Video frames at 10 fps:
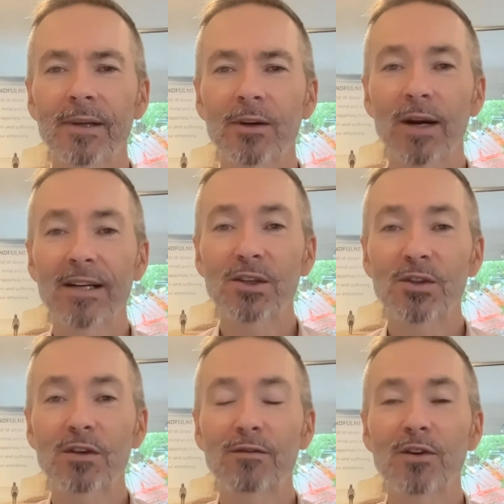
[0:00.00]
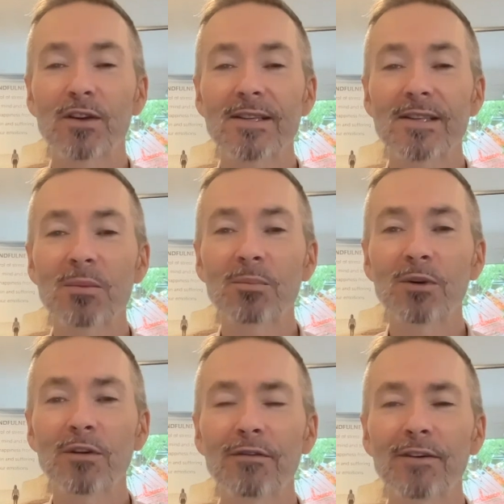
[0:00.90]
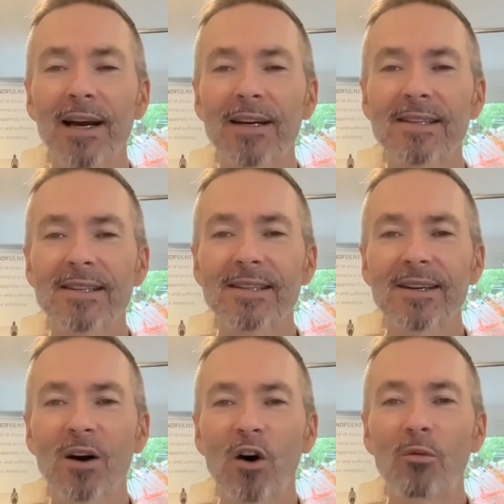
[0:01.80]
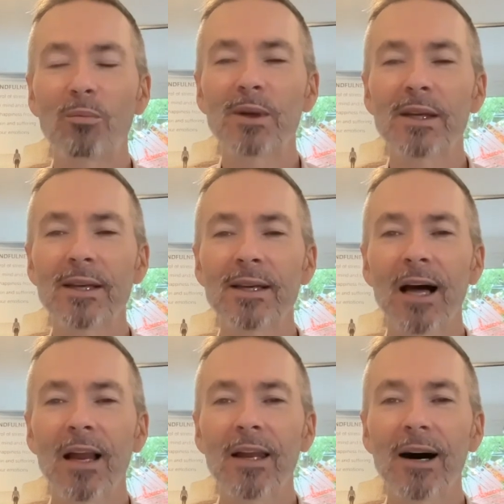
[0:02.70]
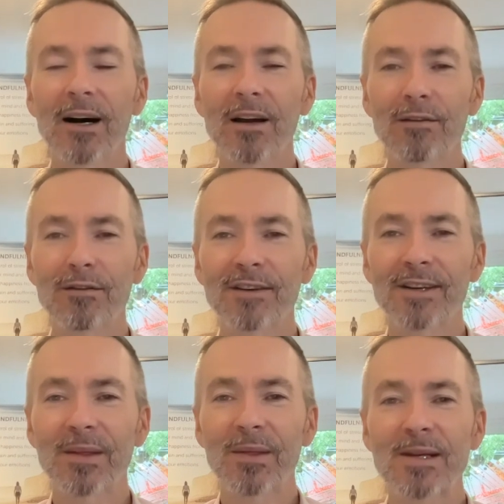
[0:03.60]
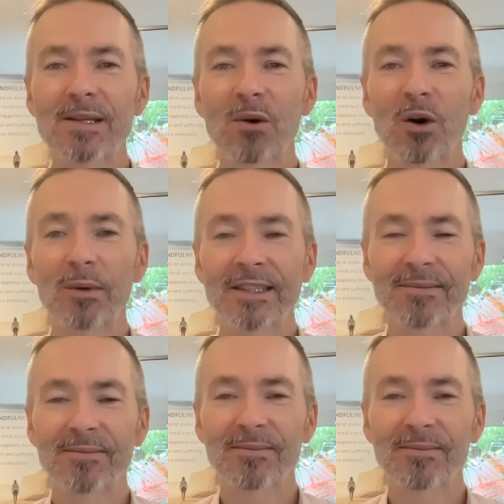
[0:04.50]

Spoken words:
Gratitude for the simple fact of being alive in this moment.